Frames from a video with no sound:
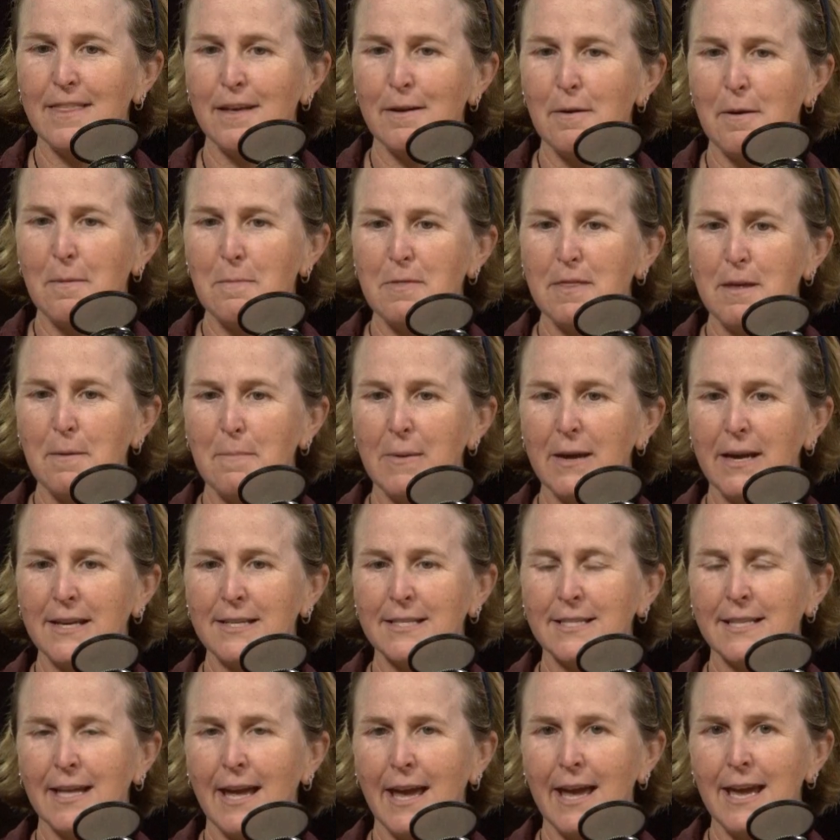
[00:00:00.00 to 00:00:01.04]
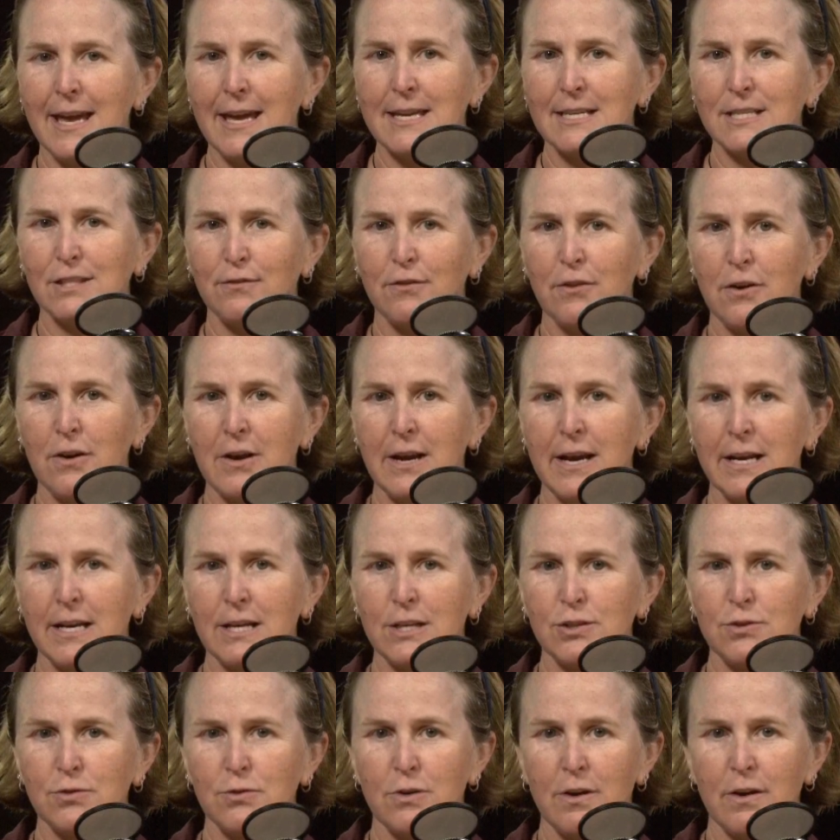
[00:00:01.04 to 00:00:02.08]
the biggest thing is for any
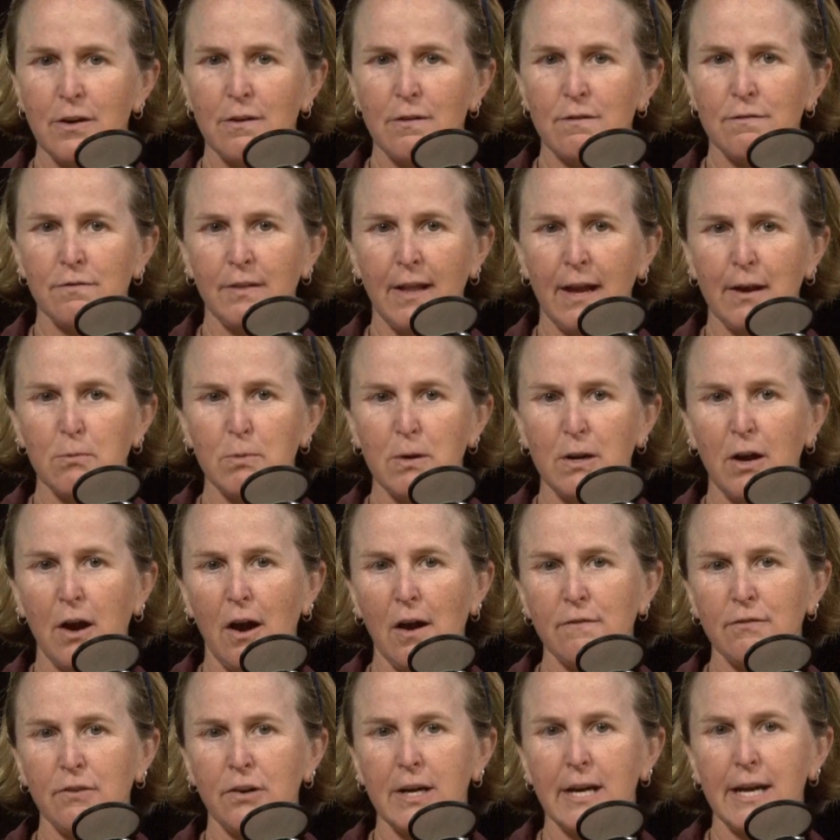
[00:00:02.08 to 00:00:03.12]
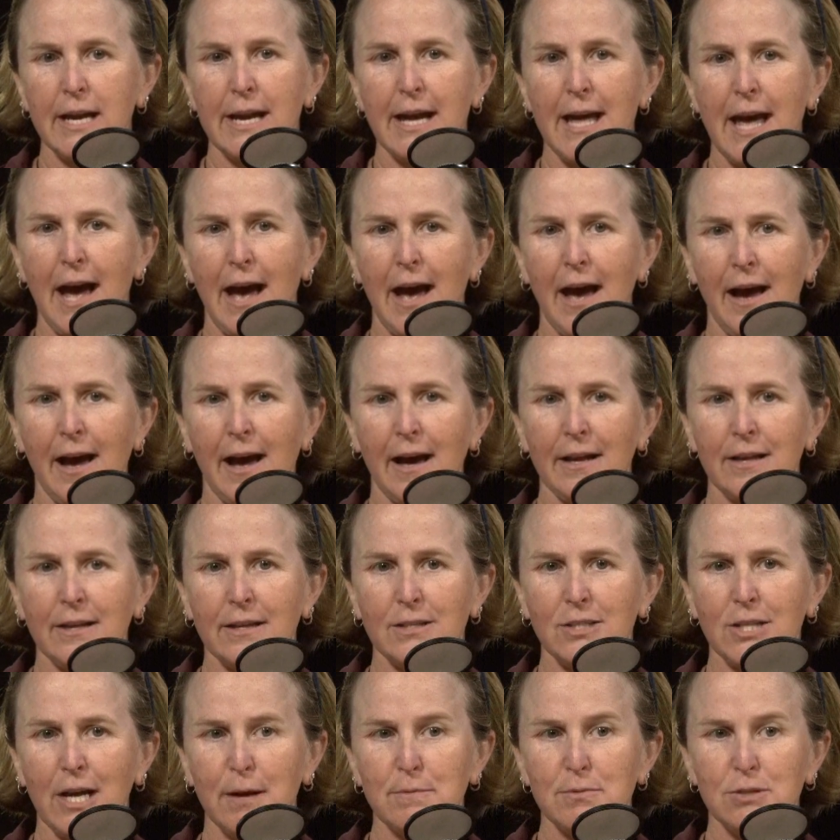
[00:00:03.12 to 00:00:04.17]
sort of like recovery
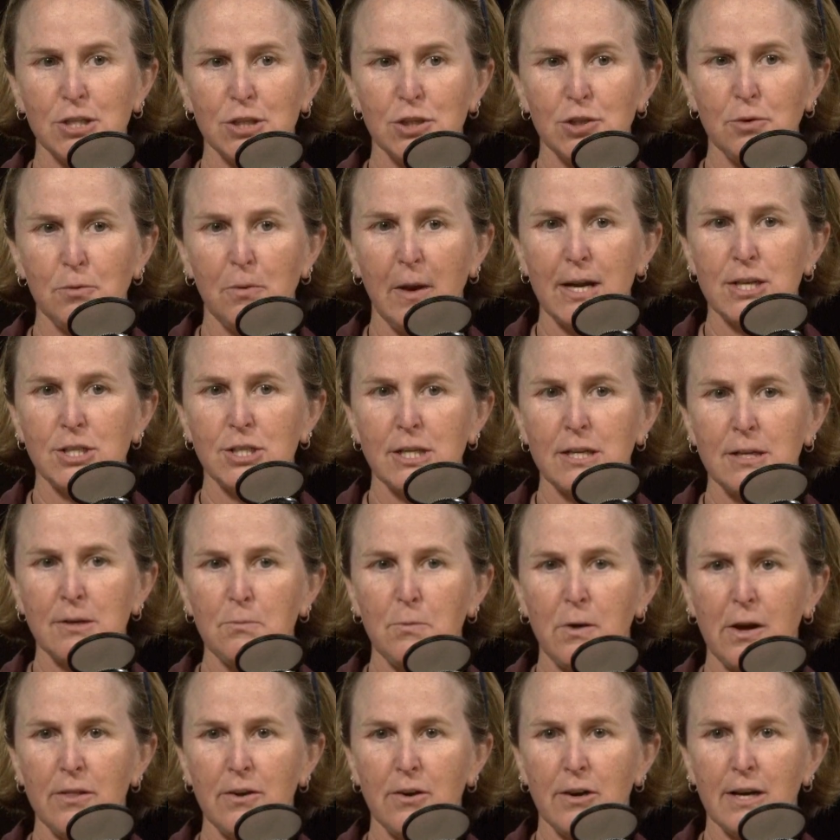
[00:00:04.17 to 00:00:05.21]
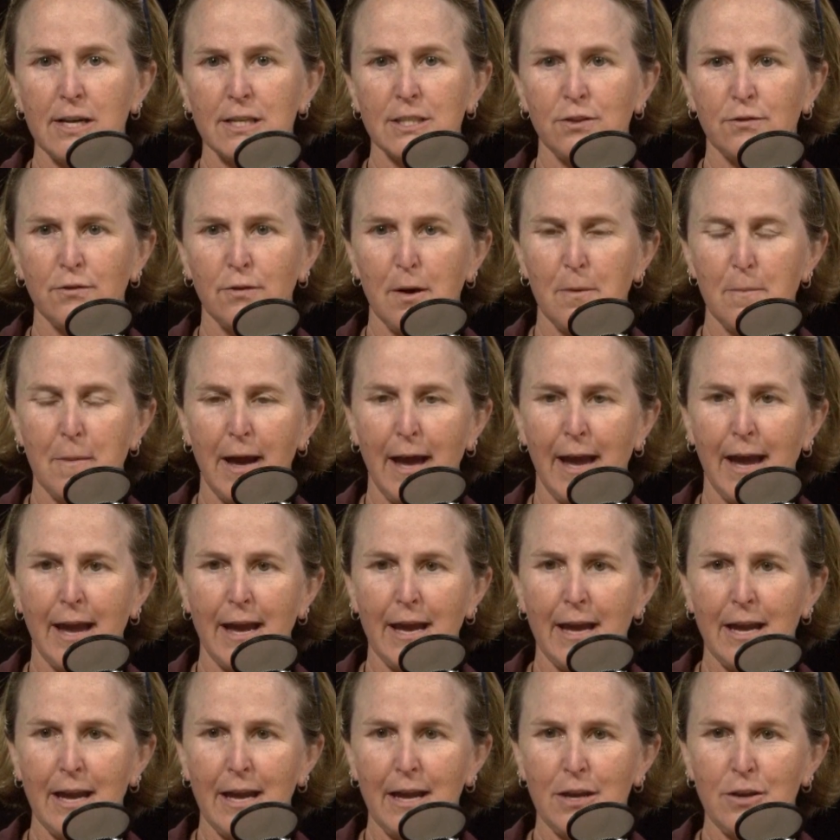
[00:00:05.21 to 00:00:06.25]
type situation, whether it's from
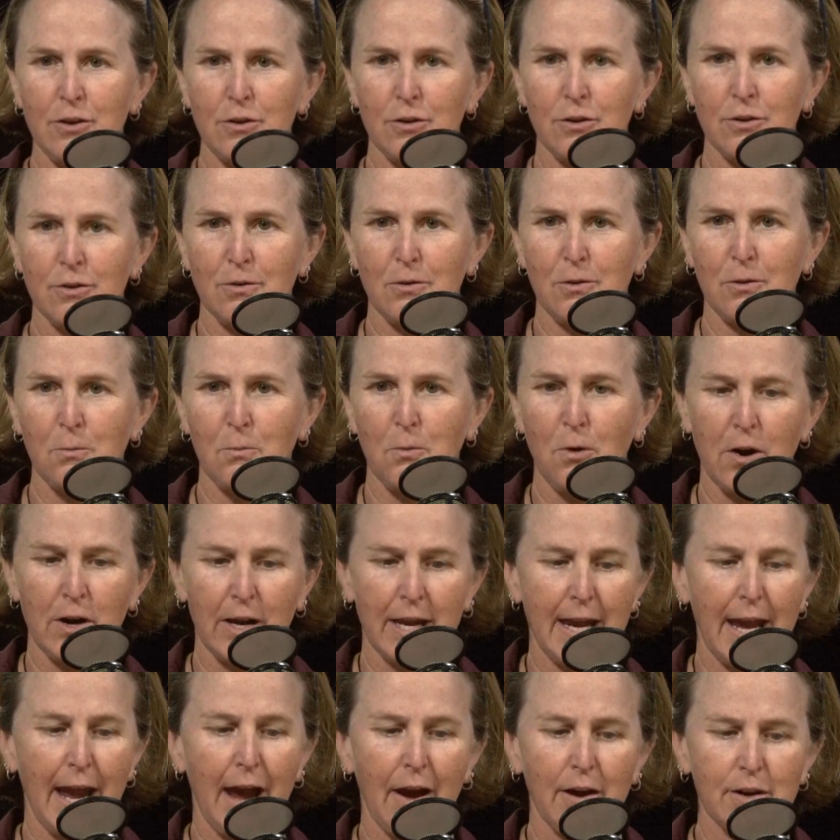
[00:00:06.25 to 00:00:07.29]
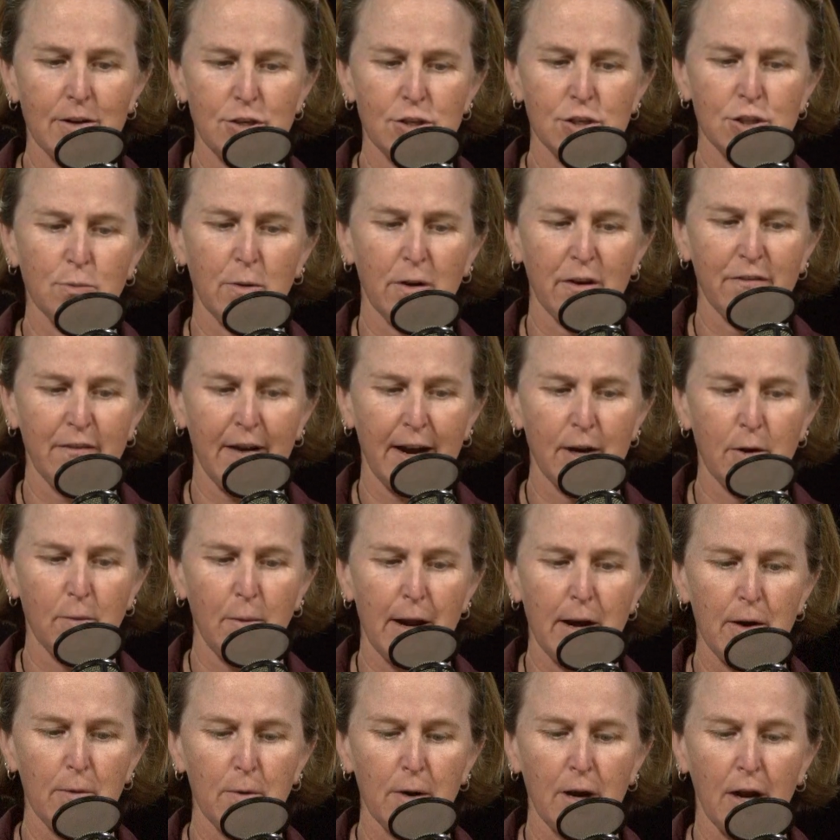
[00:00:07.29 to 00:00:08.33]
you're working out and you just want to find a
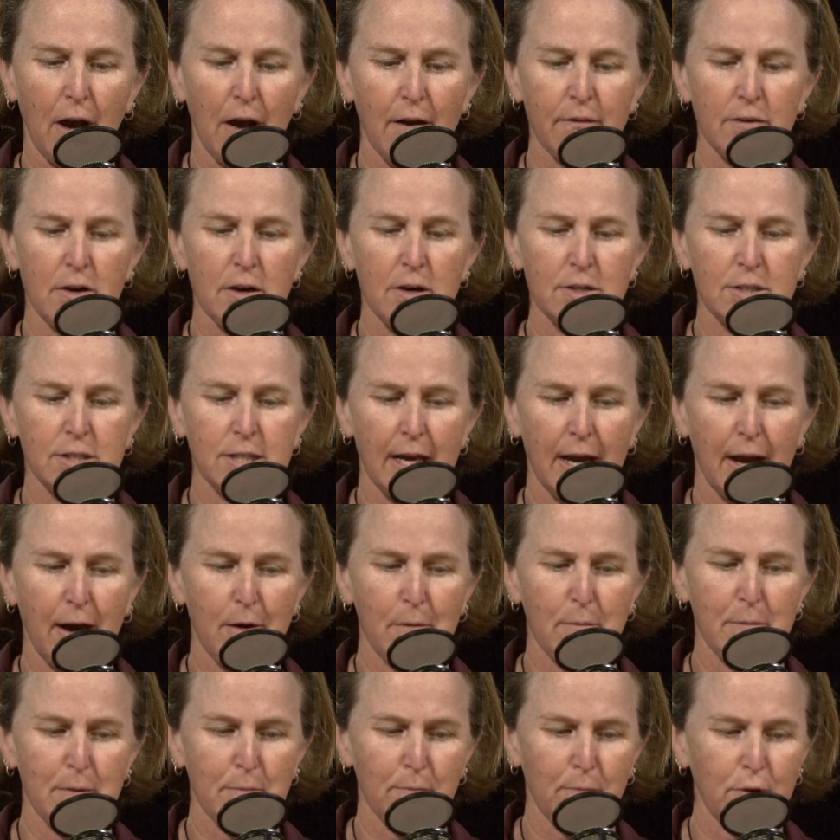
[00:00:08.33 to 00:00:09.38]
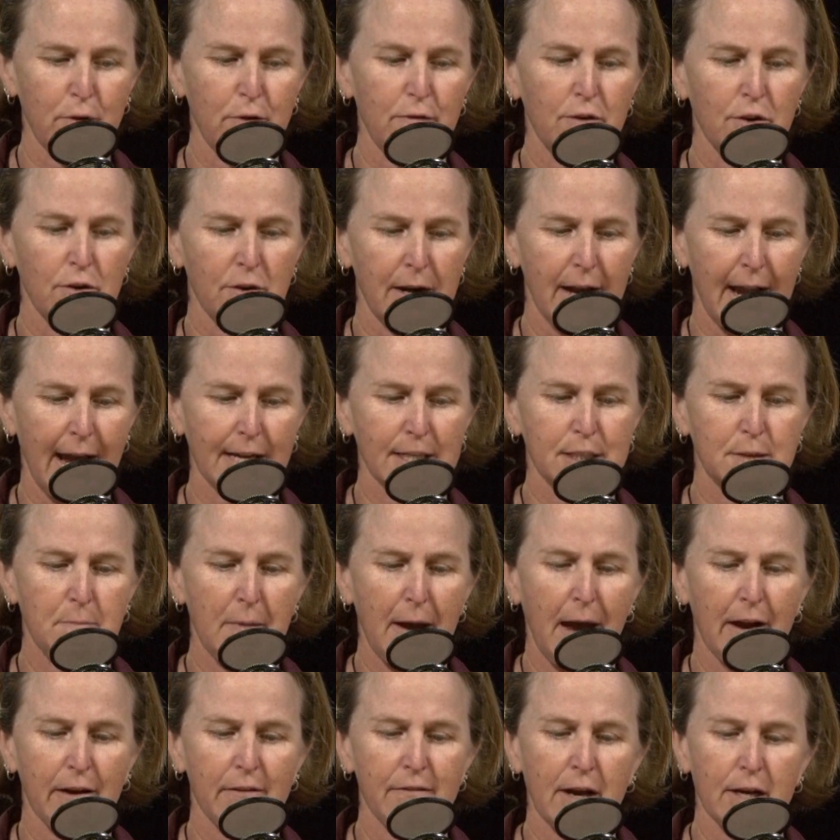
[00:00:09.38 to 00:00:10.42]
way to recover to help improve your next
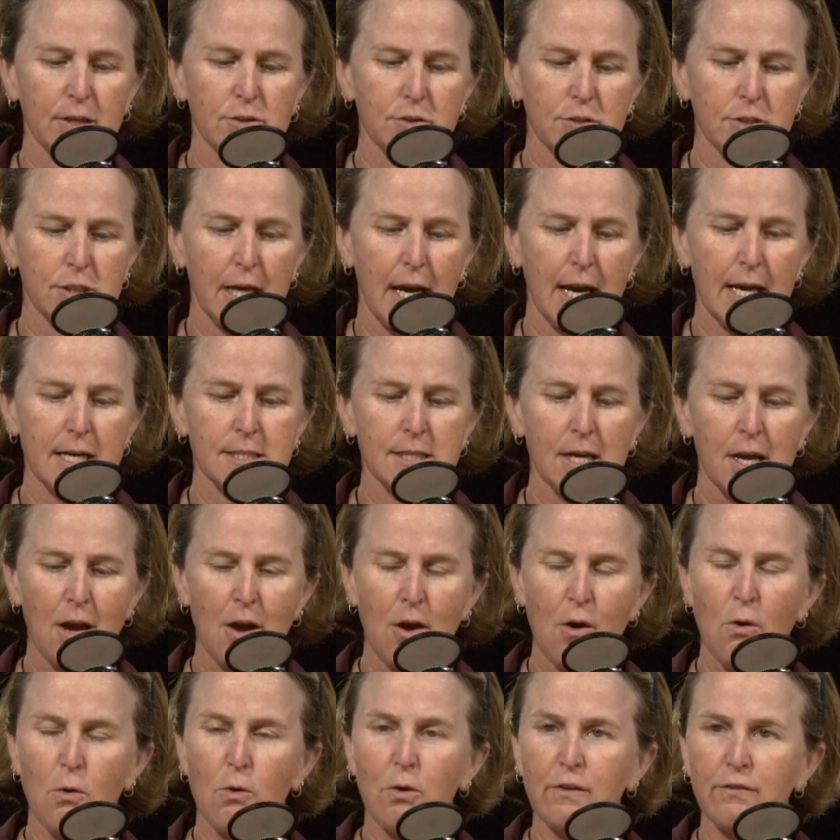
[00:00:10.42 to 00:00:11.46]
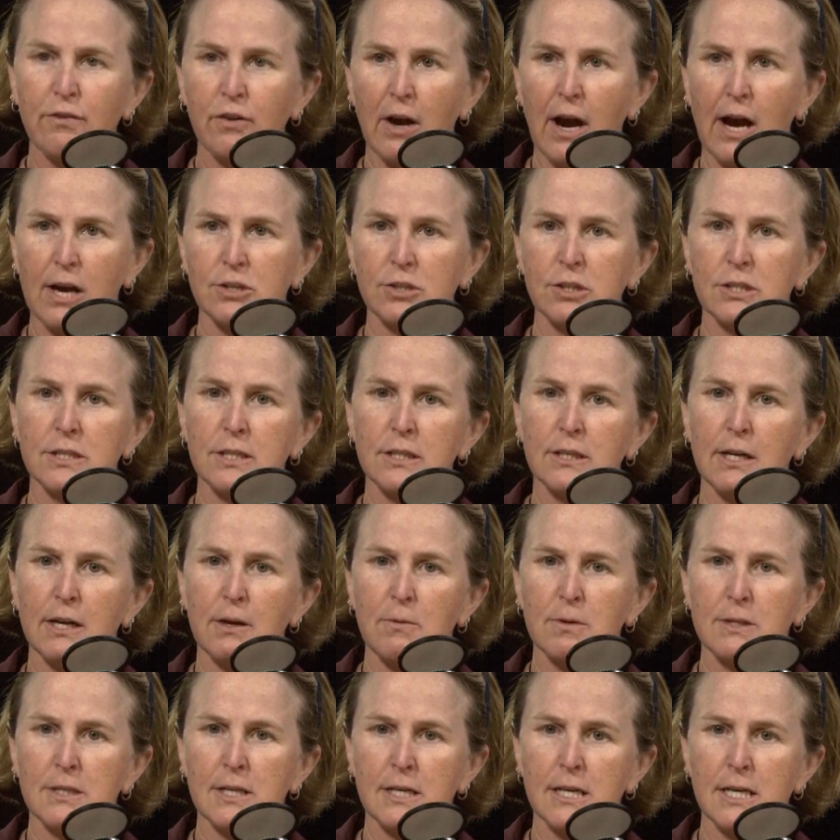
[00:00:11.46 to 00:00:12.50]
bout of exercise, or if you're actually dealing
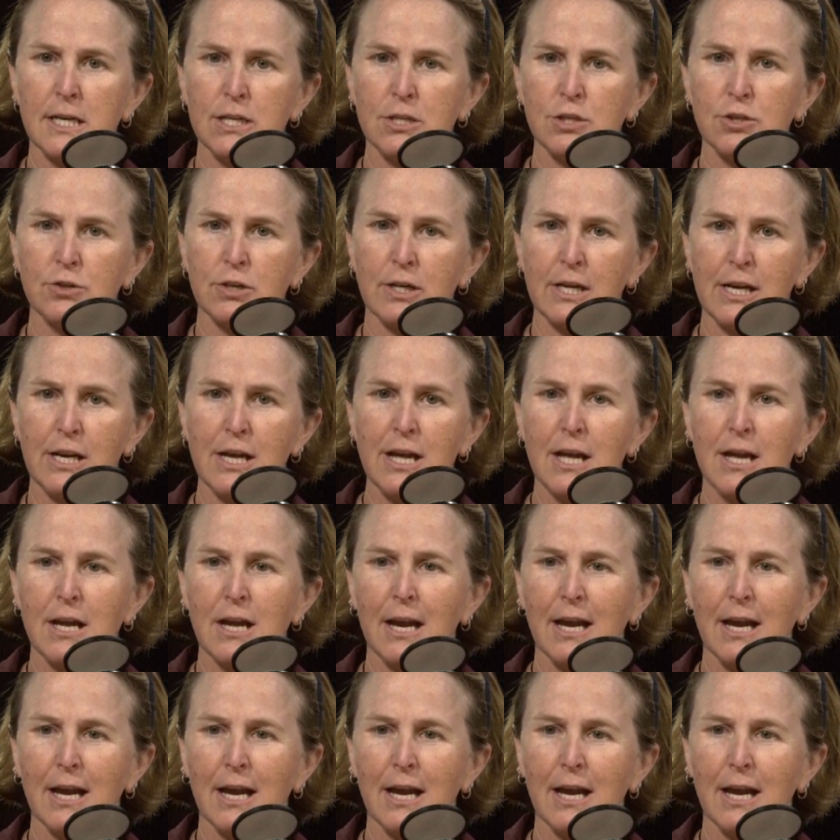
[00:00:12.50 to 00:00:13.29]
with an injury,